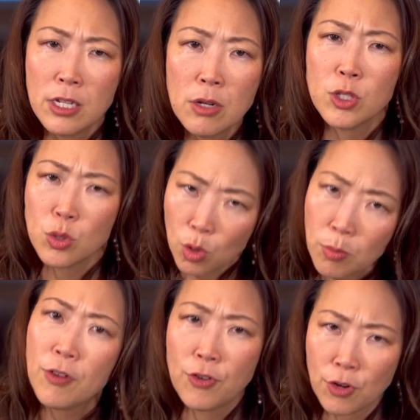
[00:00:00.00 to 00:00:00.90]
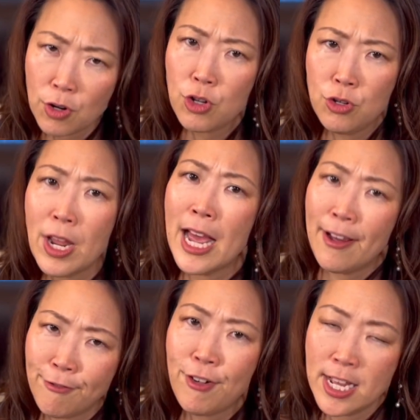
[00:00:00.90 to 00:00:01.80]
it's normal for you to have
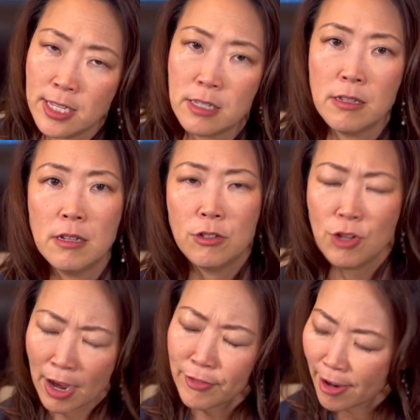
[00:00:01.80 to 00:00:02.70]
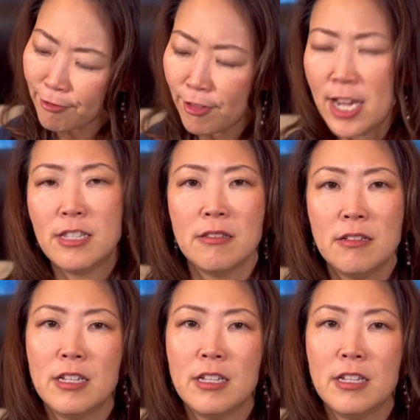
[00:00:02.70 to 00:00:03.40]
friends. You have to have friends.